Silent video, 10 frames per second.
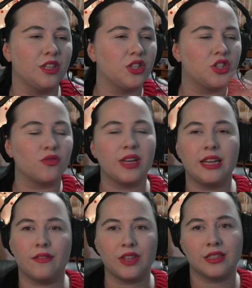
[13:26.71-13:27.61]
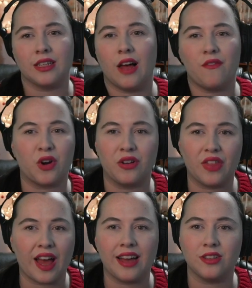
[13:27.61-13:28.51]
the street of this lover
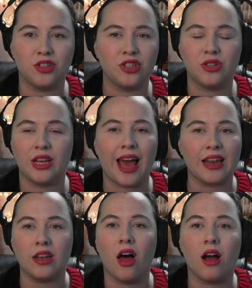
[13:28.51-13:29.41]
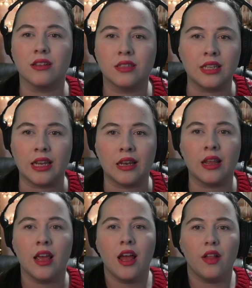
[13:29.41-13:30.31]
that she had lost, and